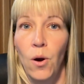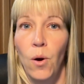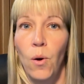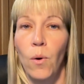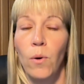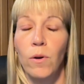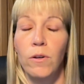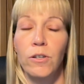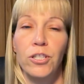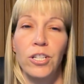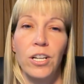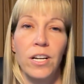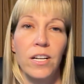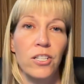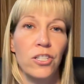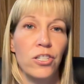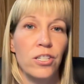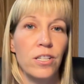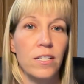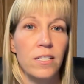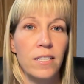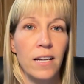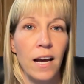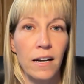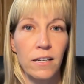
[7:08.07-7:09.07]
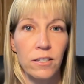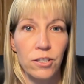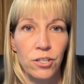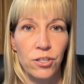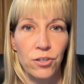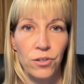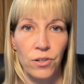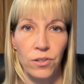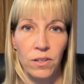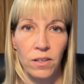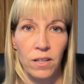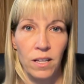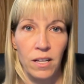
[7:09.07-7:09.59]
or change the
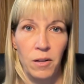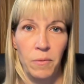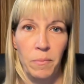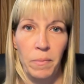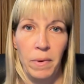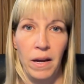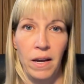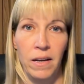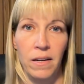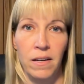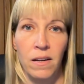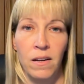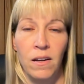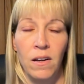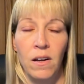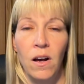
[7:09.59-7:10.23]
texture a little bit.